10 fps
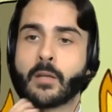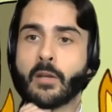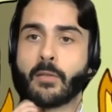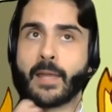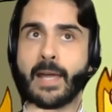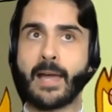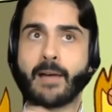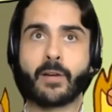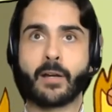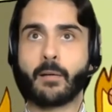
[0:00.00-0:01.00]
you know, they
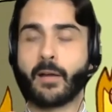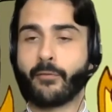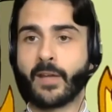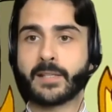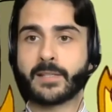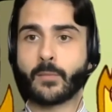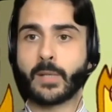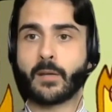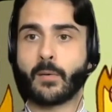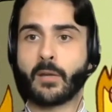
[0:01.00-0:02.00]
have a phaser
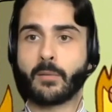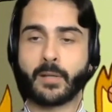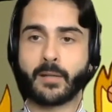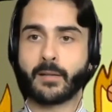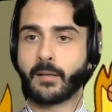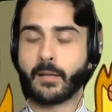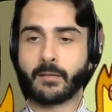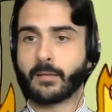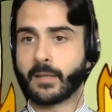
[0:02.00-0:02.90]
window open and